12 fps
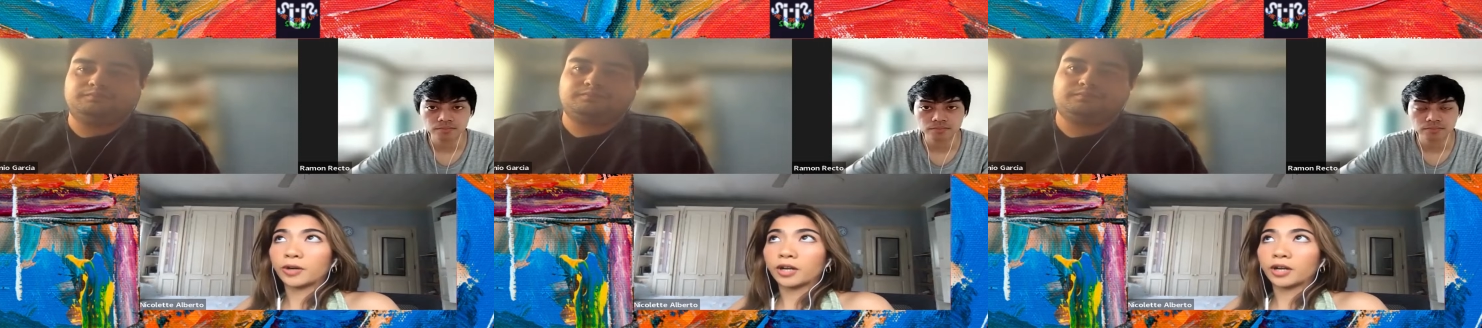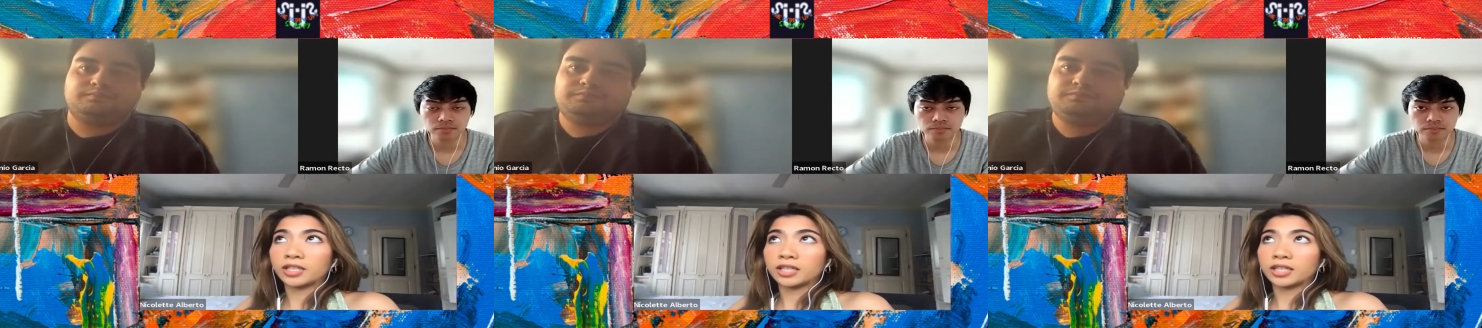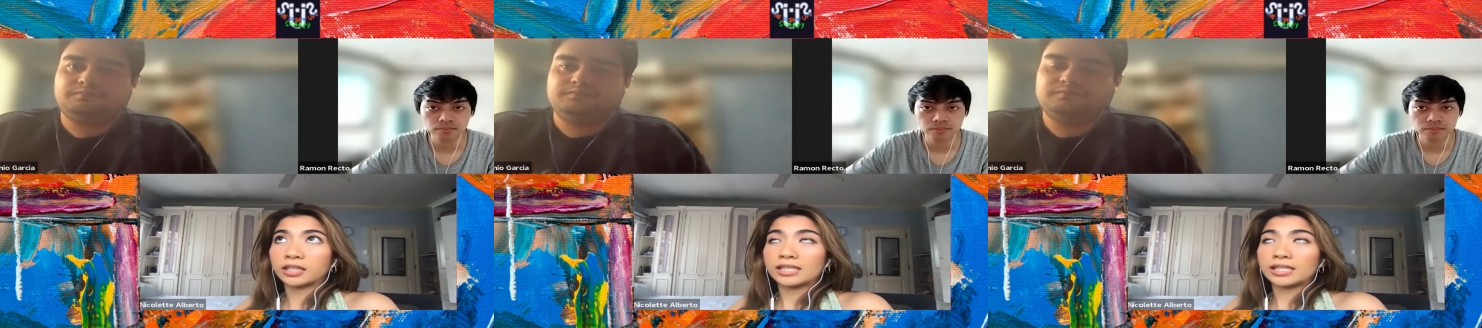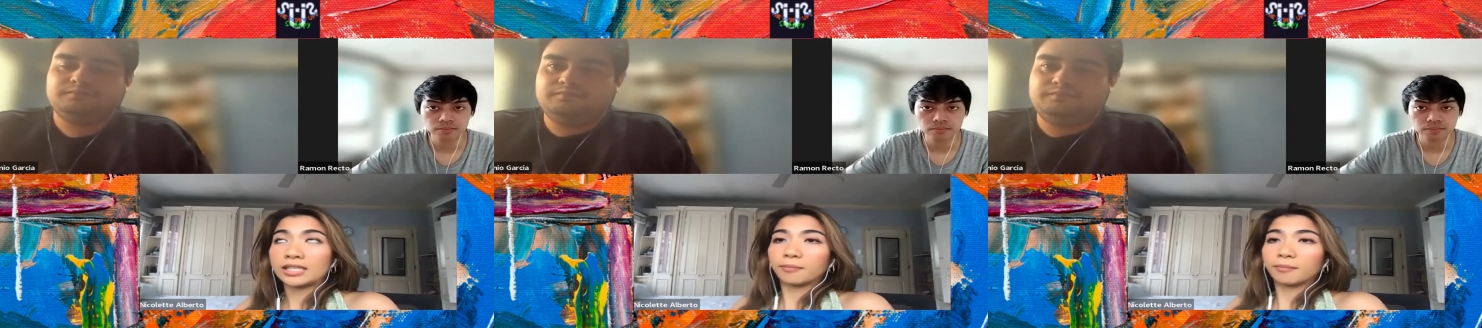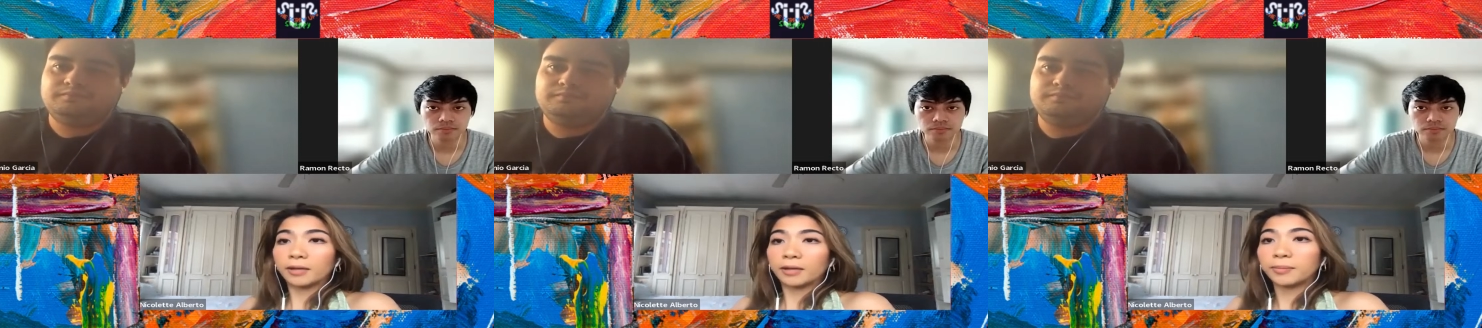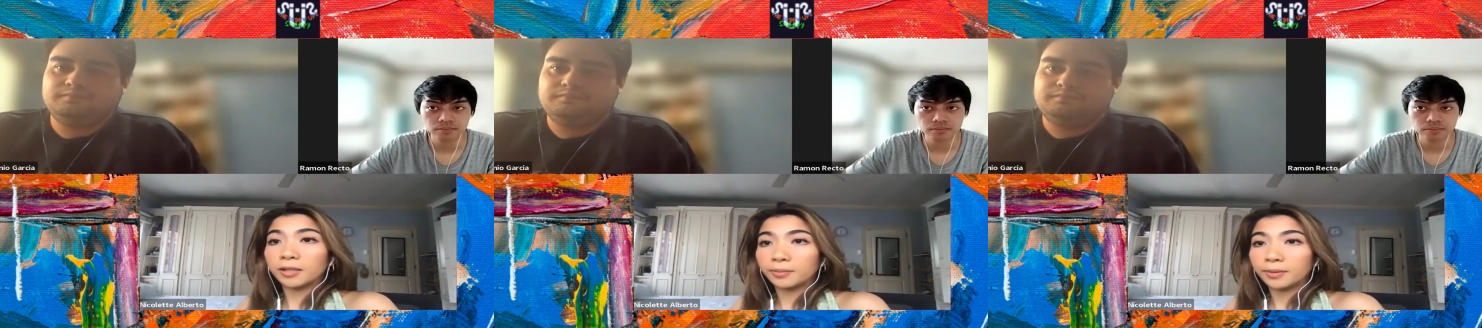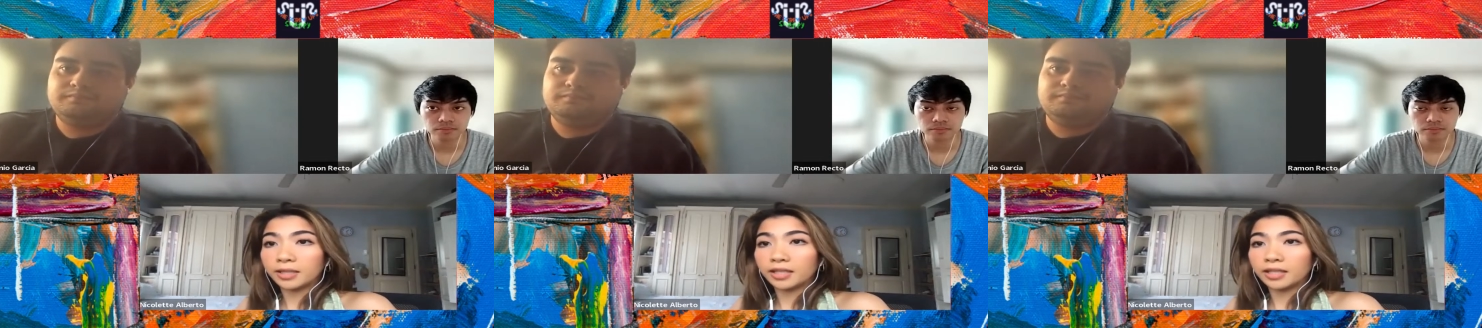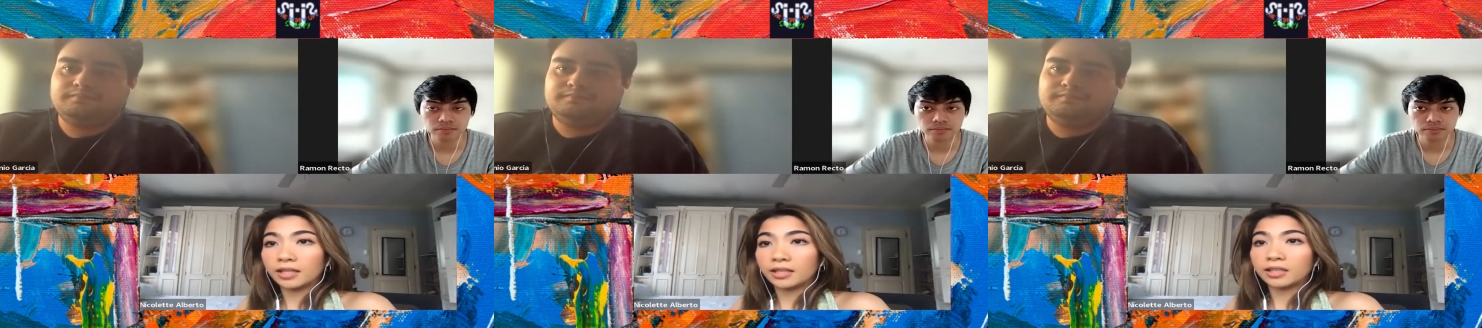Speaker 1: project as like my
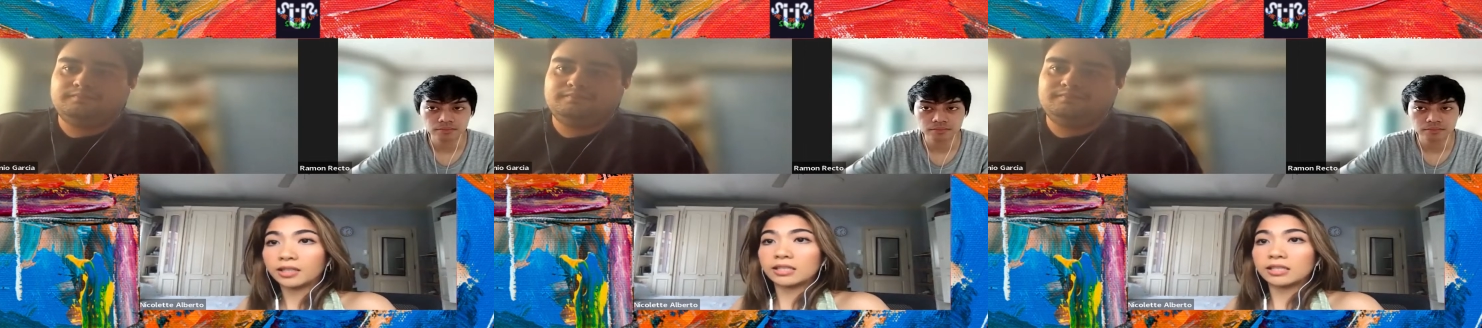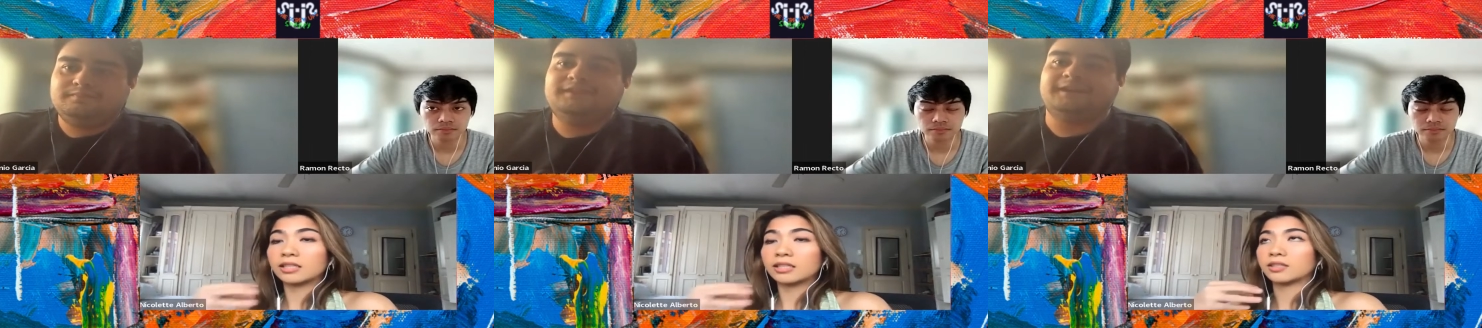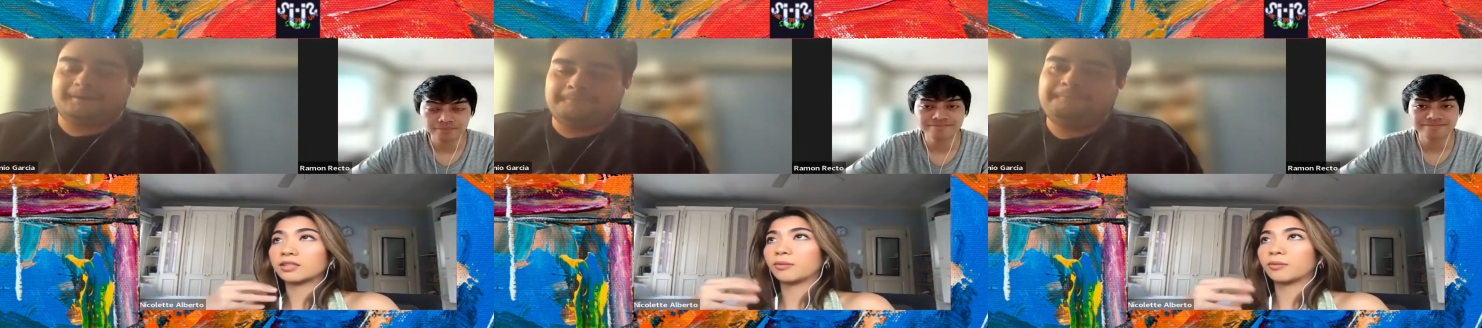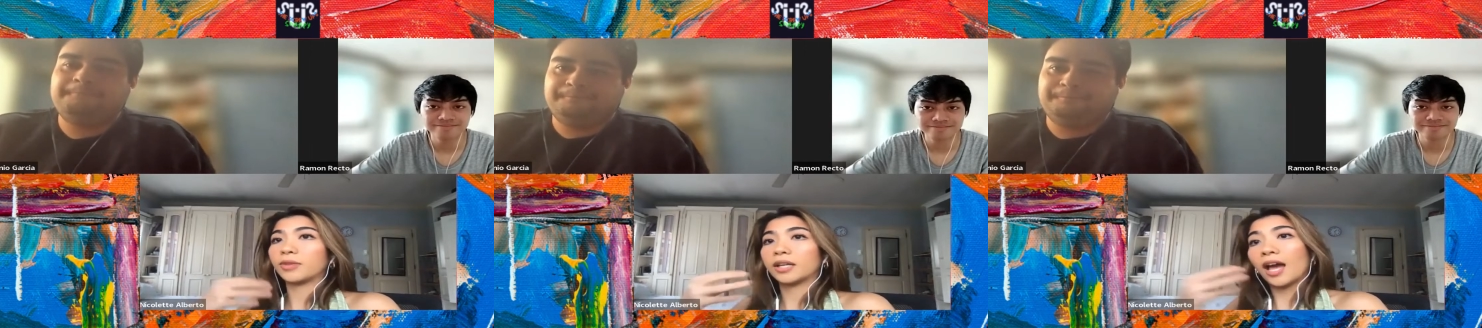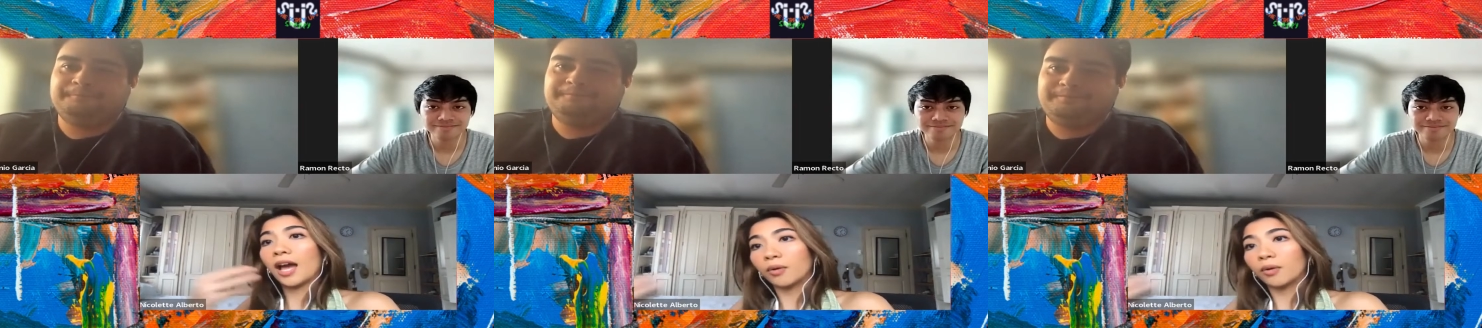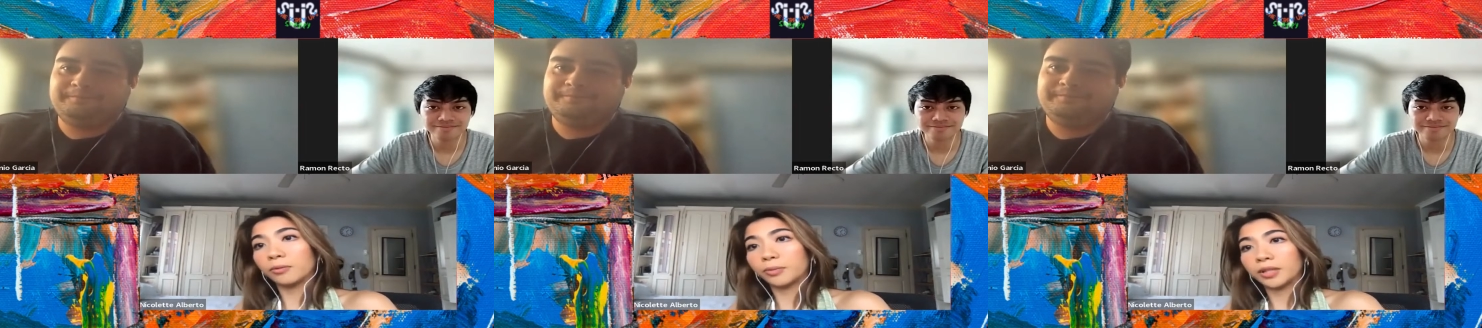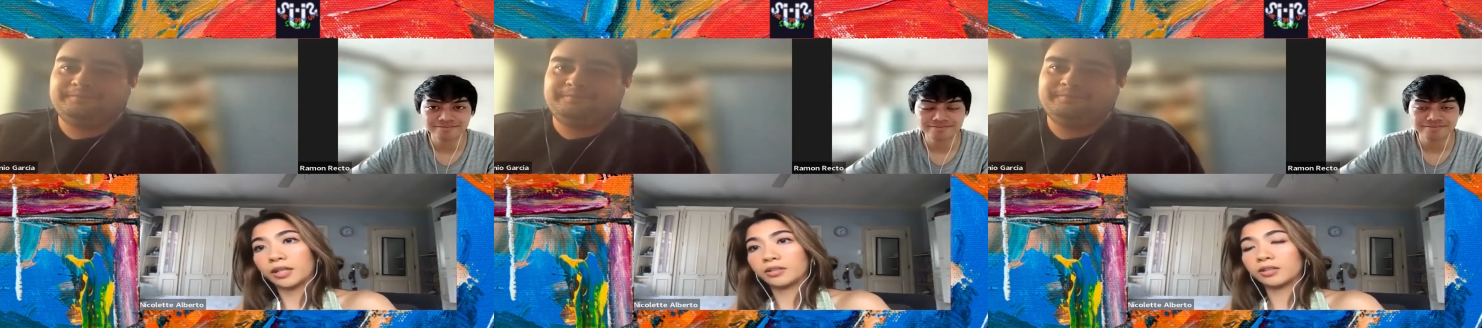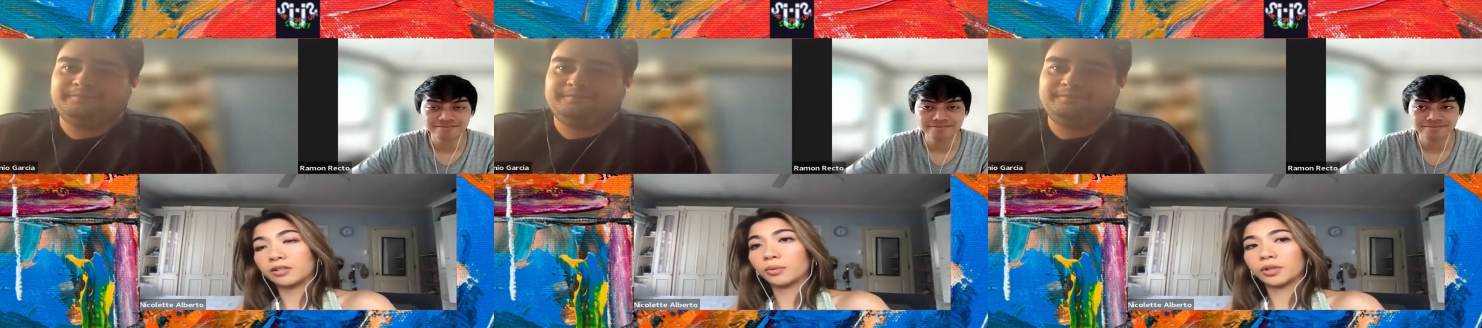baby and this is yeah. something I want to put
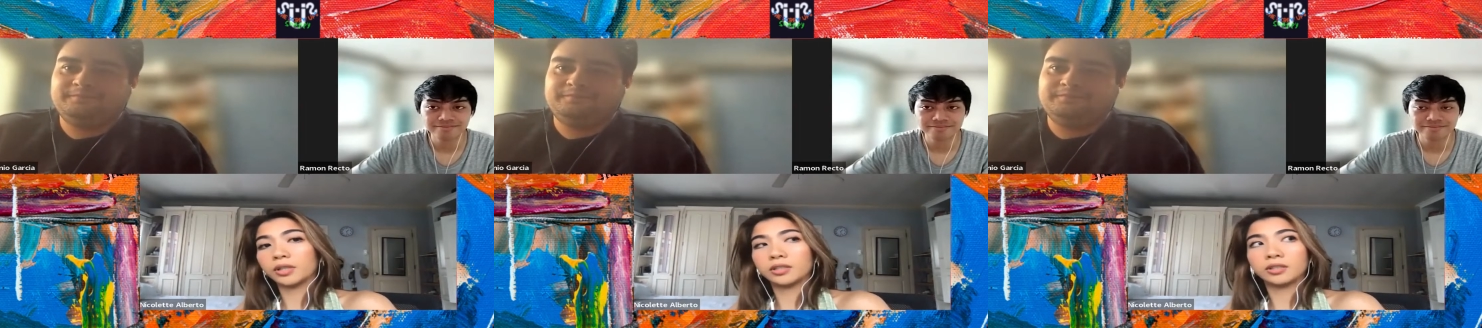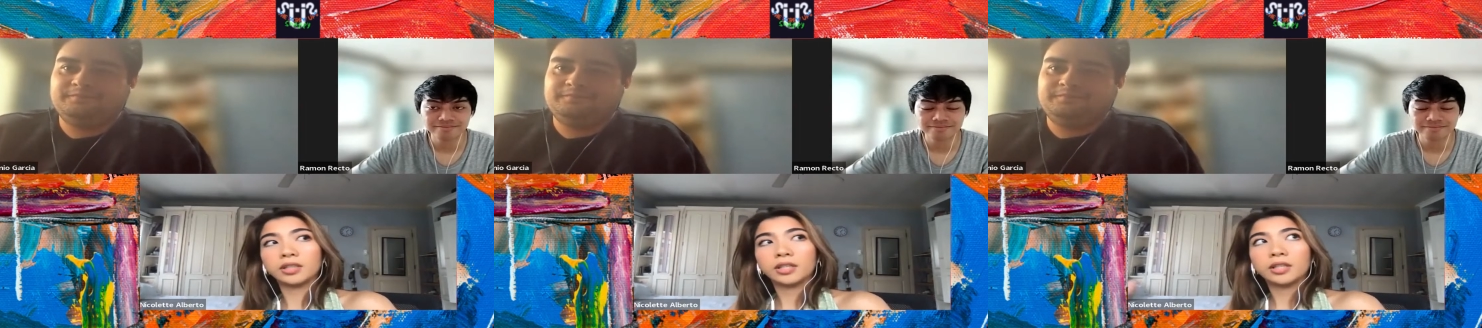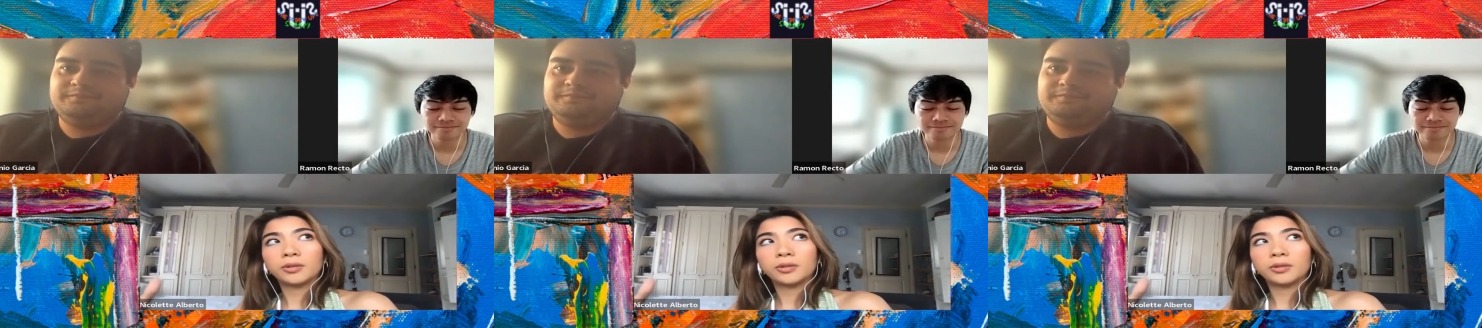out in the world.